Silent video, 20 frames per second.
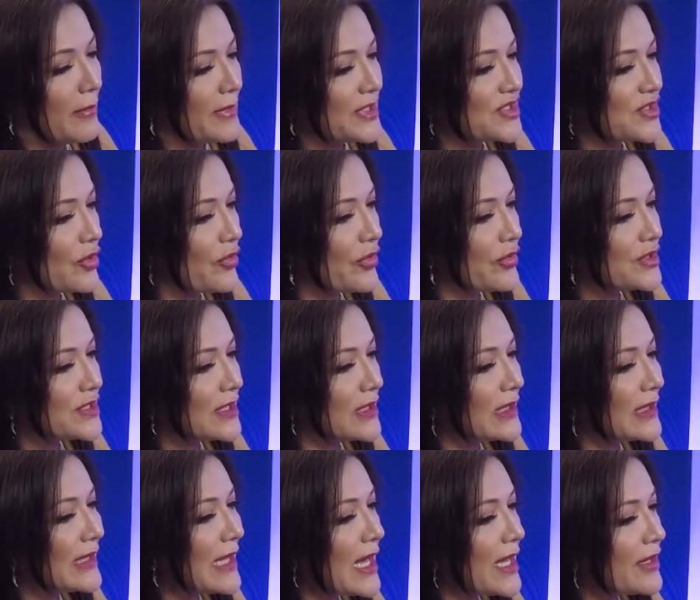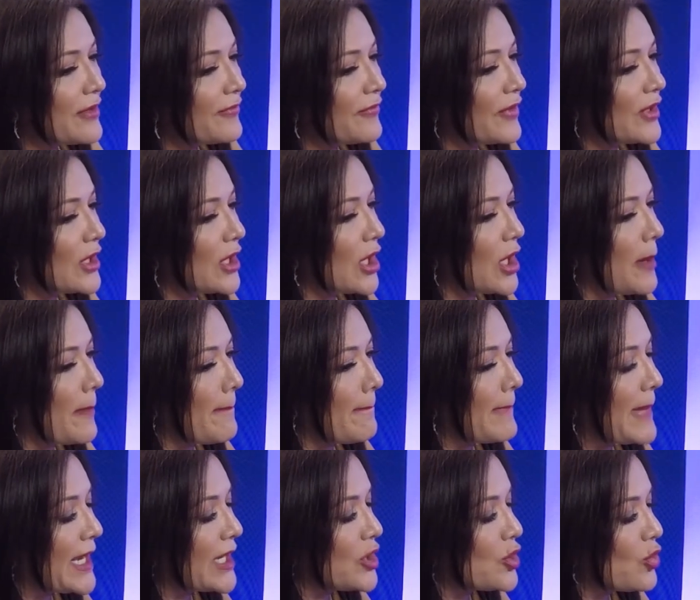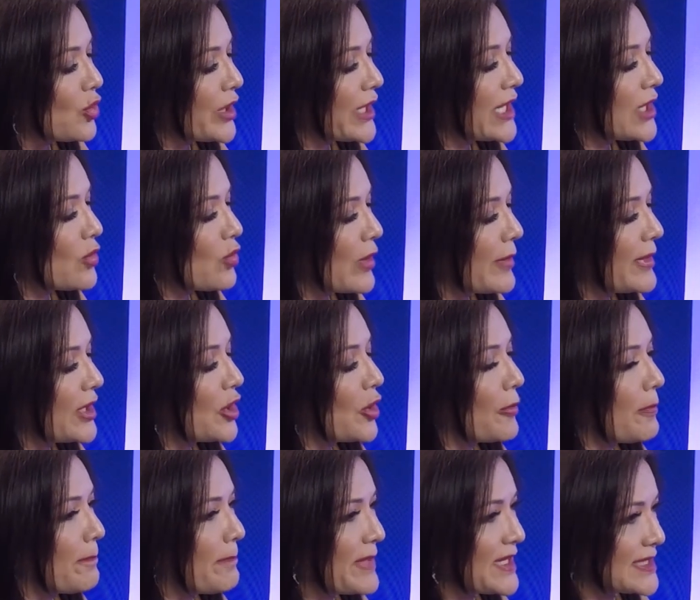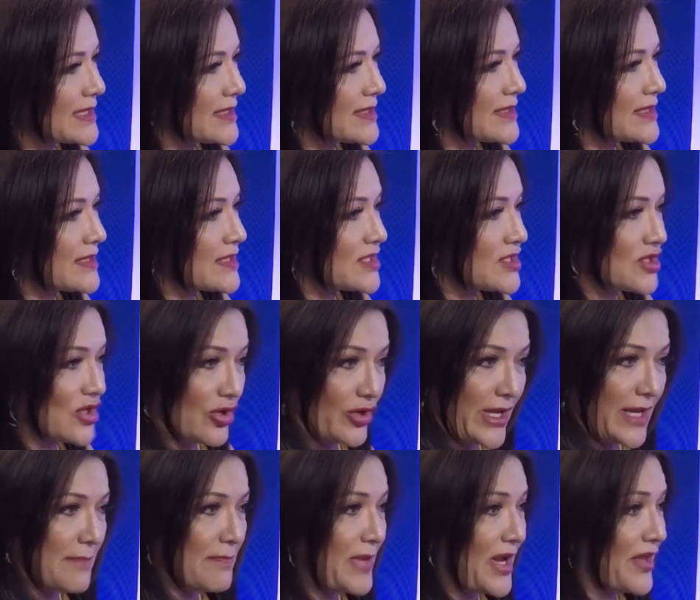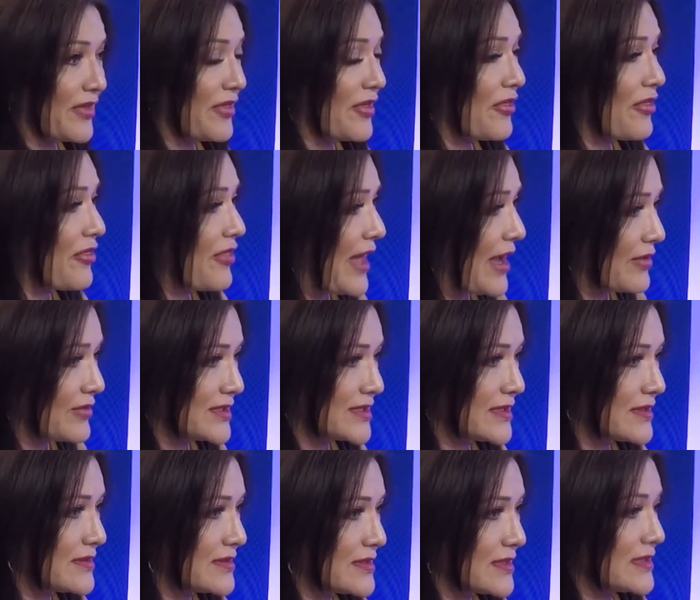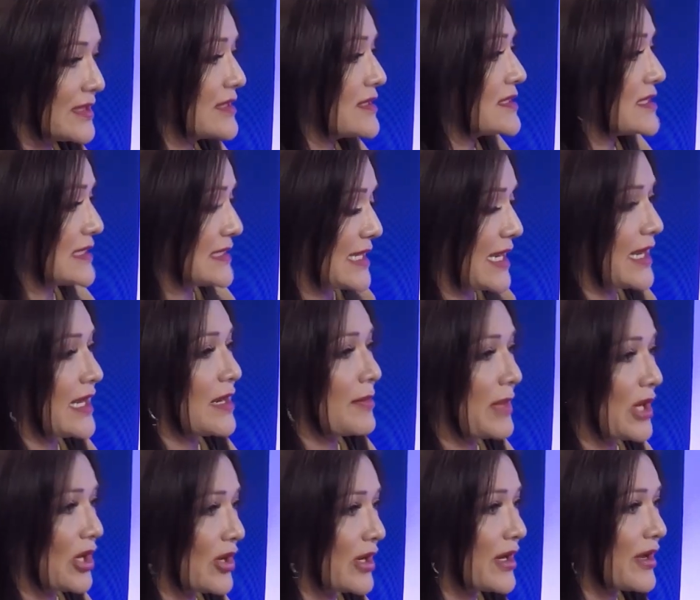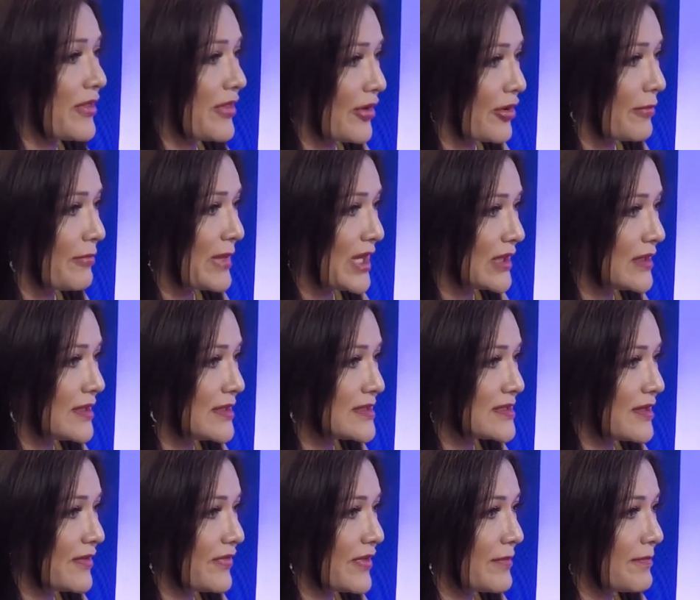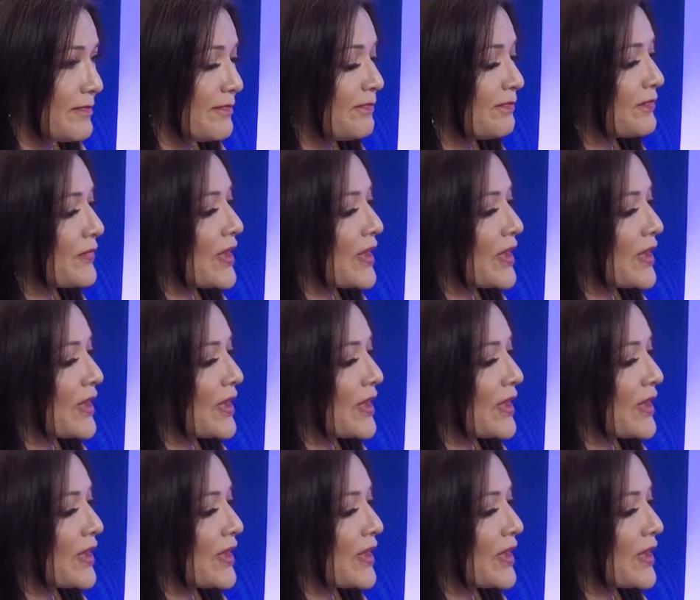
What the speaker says: So there's a lot of minority and women-owned businesses starting by the thousands, and today in America there are millions of them.